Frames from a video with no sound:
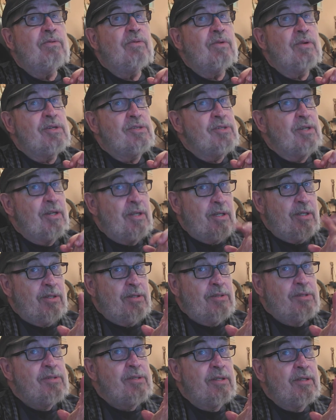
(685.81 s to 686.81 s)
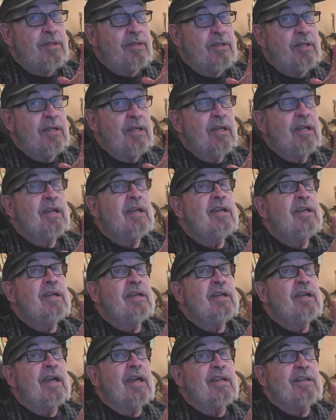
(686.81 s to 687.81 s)
which it is,
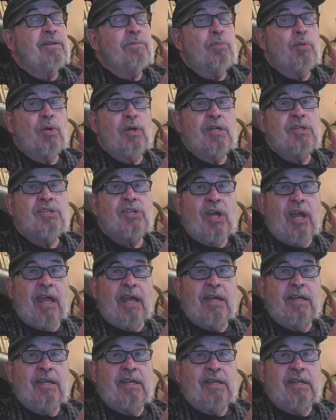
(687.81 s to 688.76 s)
and depreciate